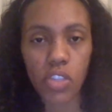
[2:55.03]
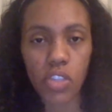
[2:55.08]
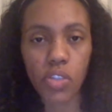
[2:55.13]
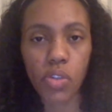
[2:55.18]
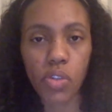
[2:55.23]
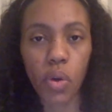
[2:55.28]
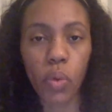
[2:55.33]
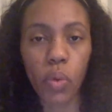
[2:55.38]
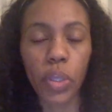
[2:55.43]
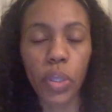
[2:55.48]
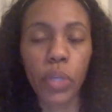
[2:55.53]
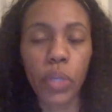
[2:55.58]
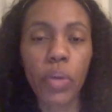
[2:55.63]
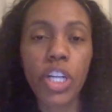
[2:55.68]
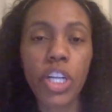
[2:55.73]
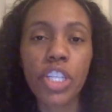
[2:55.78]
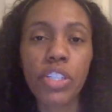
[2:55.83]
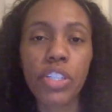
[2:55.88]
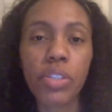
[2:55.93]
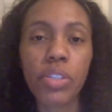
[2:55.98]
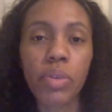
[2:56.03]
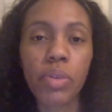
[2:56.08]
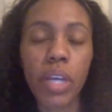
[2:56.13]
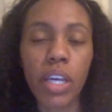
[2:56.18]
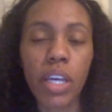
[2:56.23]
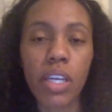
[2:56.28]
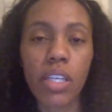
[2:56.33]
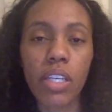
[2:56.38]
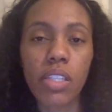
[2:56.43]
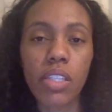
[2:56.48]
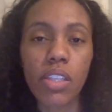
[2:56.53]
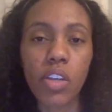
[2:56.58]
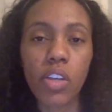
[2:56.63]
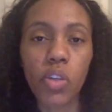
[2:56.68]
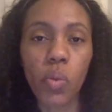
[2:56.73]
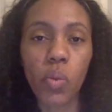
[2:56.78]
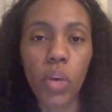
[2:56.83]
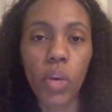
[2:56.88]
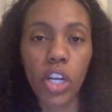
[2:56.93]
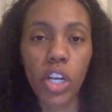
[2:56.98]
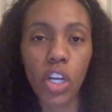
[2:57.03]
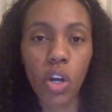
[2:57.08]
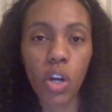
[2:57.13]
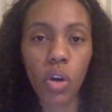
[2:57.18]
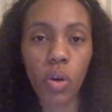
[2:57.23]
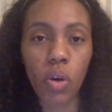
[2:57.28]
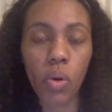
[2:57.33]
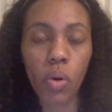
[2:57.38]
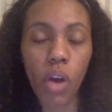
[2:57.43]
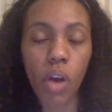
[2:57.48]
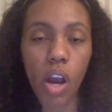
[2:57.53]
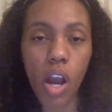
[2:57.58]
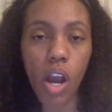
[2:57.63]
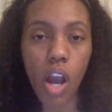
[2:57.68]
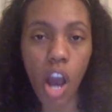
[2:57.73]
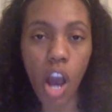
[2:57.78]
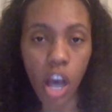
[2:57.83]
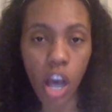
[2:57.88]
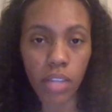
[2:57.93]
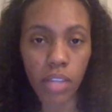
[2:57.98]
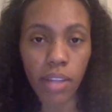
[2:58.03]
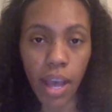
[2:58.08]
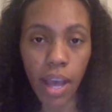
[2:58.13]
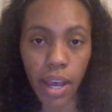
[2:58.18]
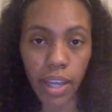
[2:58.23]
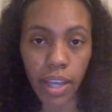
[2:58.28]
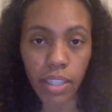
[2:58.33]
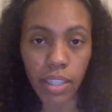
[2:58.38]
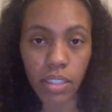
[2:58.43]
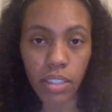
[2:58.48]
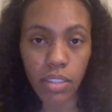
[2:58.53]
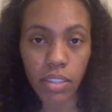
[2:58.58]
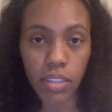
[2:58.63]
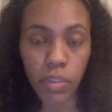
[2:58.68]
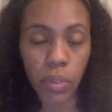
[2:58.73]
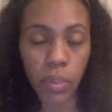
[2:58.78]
So what you want to do is you want to go online,